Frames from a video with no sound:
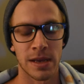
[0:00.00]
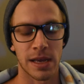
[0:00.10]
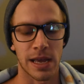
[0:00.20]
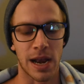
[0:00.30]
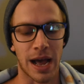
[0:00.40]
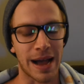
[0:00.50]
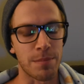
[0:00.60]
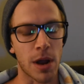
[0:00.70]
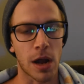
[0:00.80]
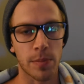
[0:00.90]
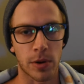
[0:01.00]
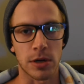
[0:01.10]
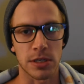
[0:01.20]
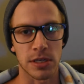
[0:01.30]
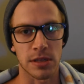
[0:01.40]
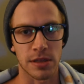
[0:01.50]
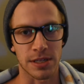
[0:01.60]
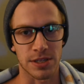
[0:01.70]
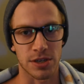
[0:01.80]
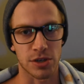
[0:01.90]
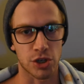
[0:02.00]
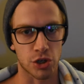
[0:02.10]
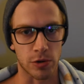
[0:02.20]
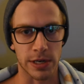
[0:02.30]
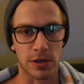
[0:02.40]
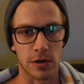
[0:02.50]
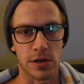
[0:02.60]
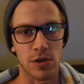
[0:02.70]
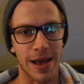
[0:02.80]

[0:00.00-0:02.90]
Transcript: And I'm not a person that's strict on you